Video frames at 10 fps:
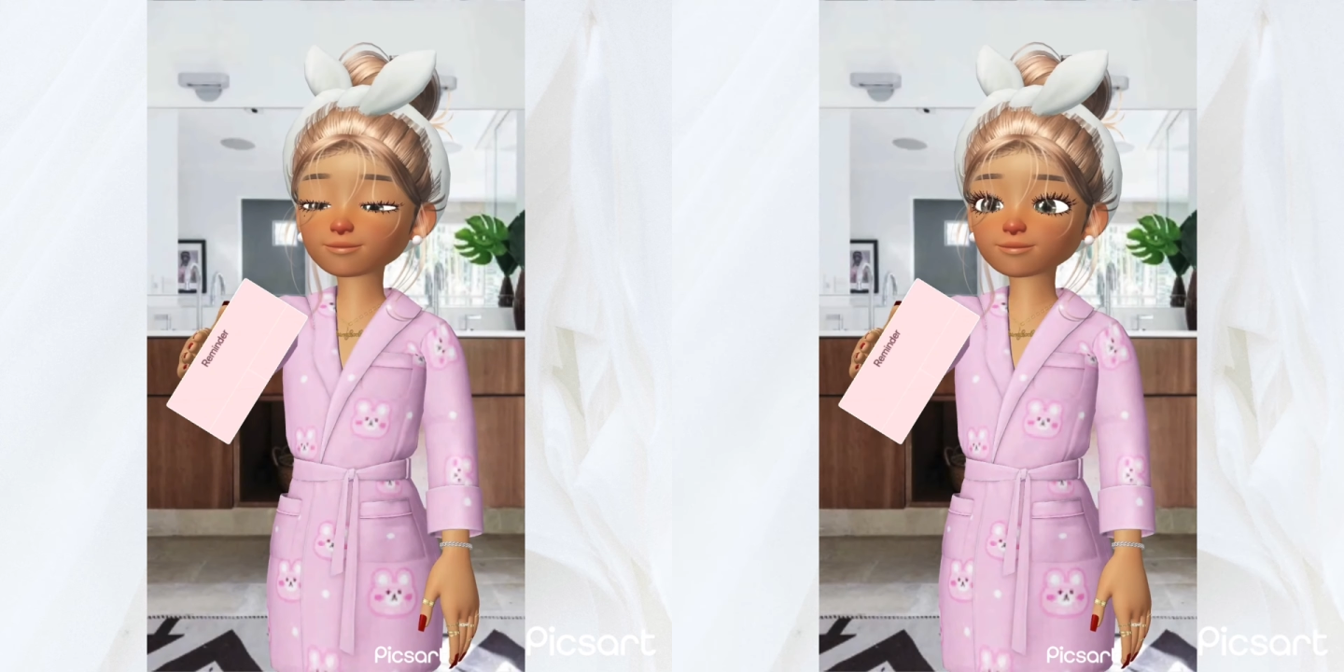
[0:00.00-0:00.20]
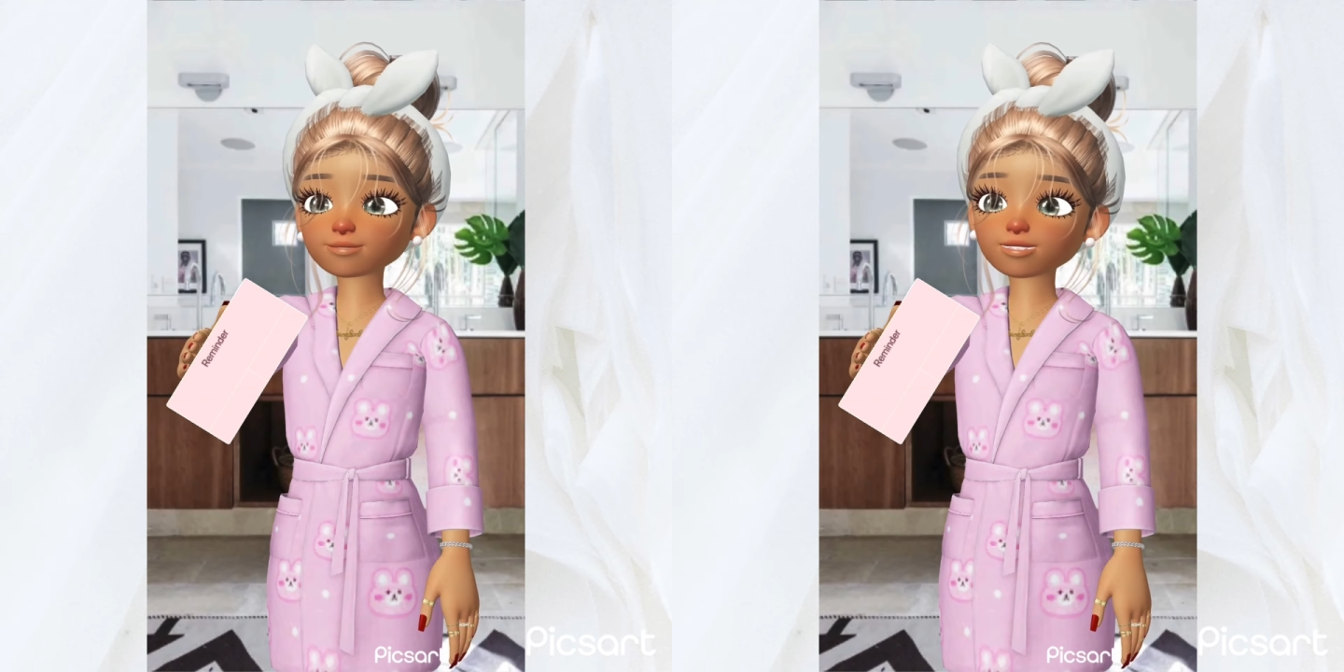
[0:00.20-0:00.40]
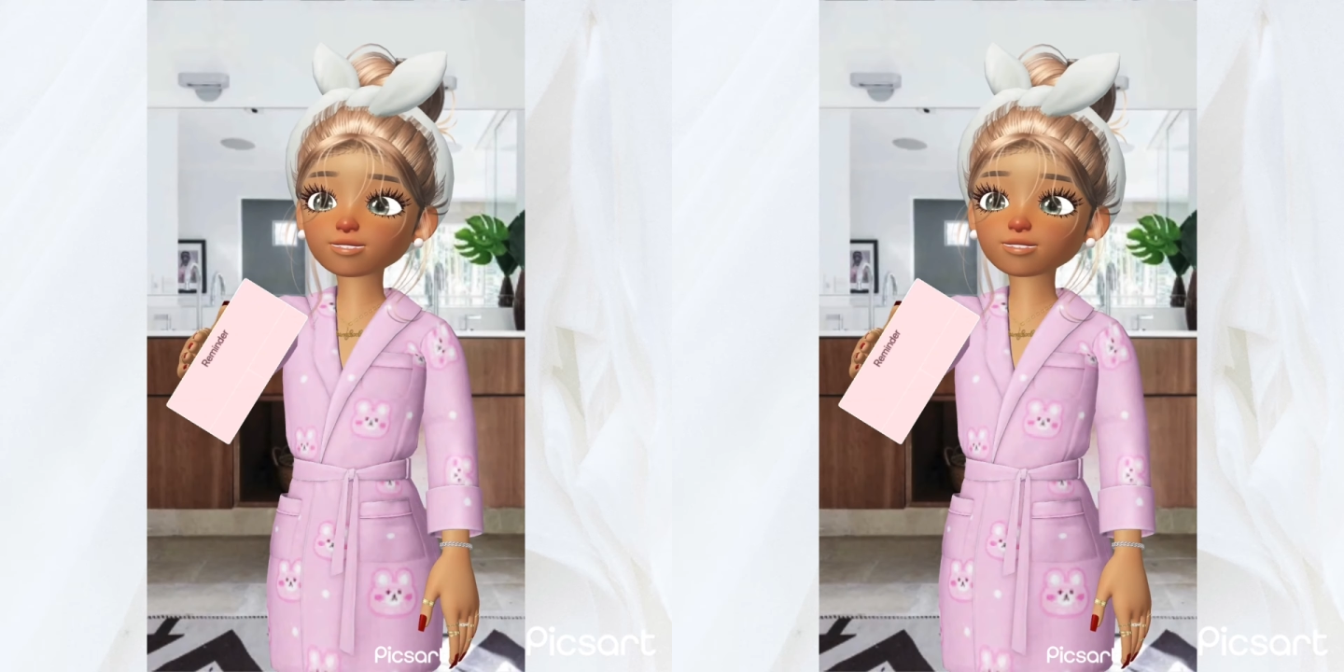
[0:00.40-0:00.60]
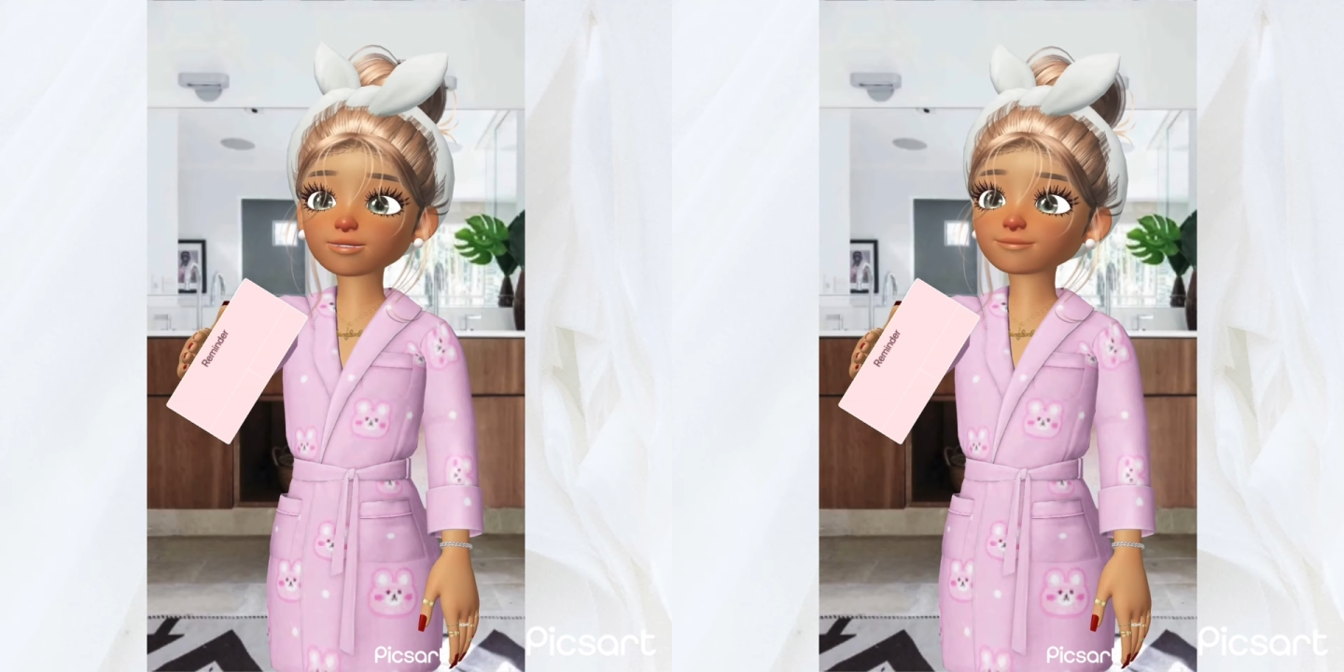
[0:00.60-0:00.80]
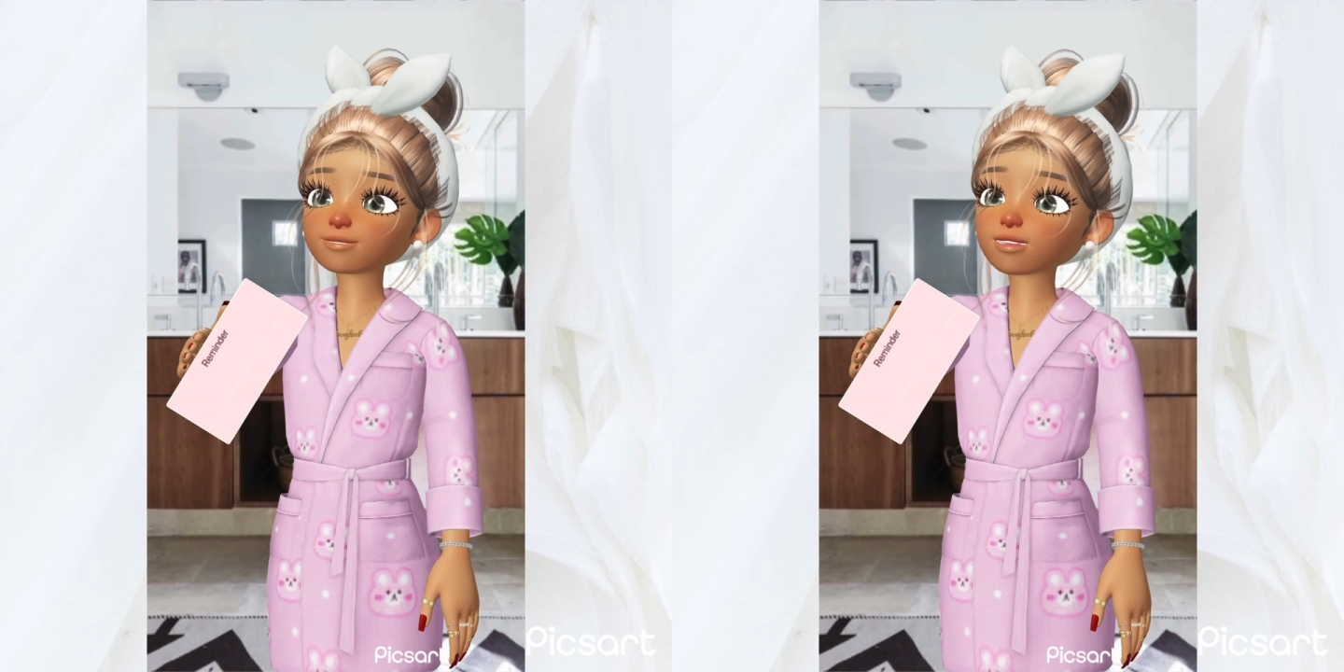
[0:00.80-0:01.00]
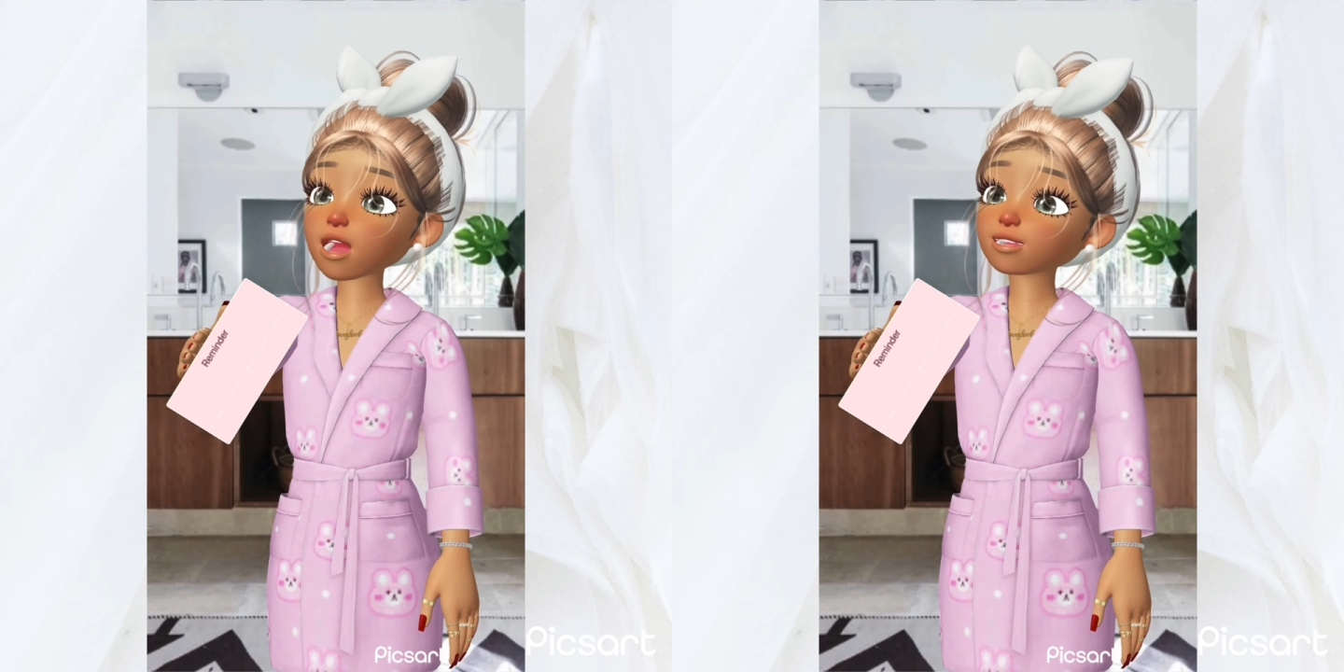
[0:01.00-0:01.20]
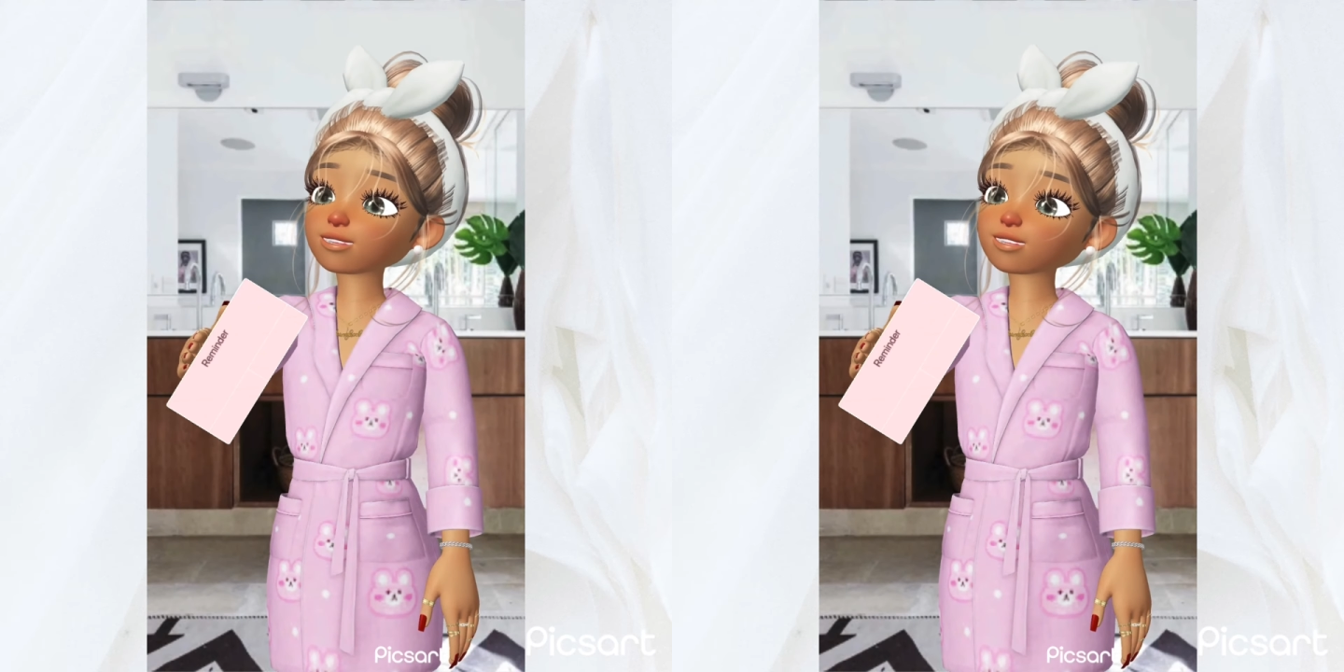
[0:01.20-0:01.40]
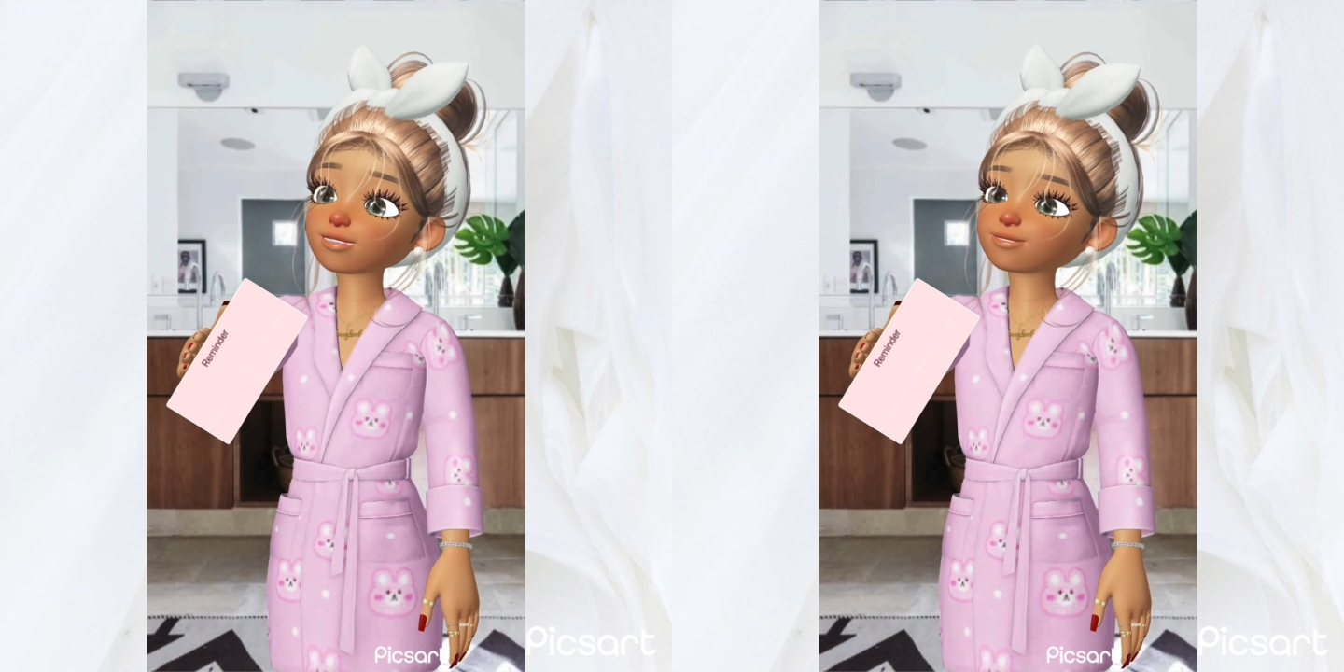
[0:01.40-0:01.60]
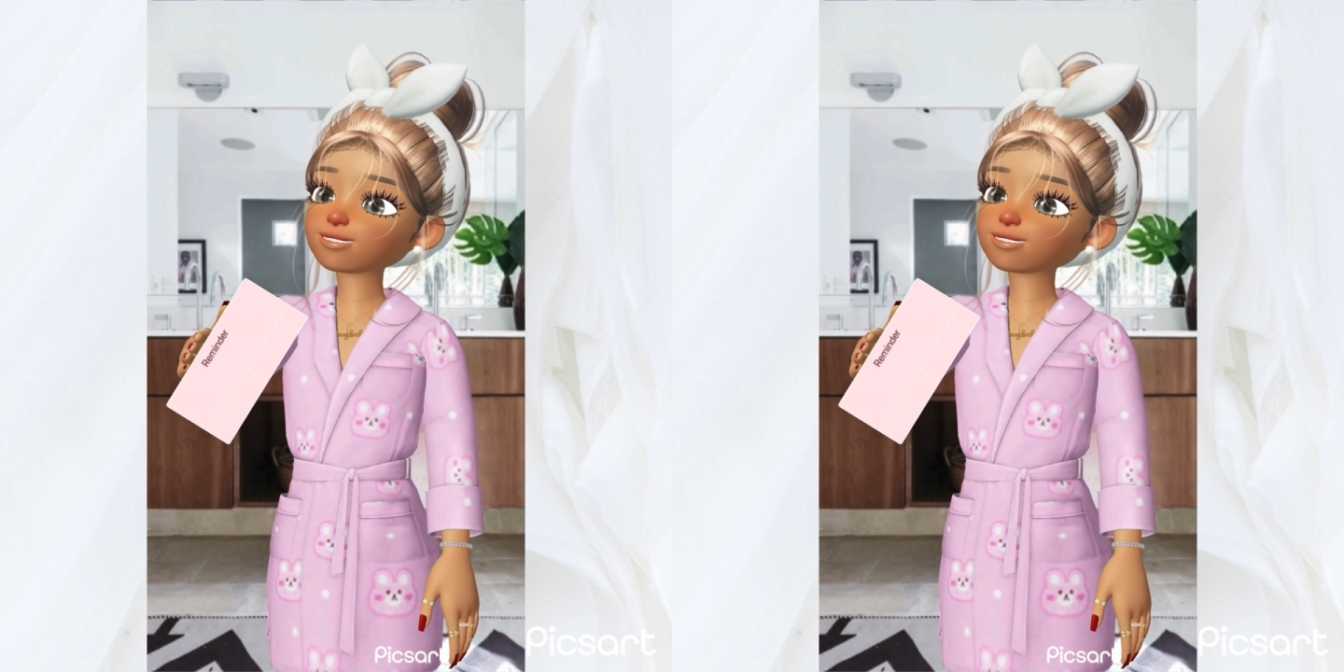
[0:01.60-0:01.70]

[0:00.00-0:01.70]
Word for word: The blush,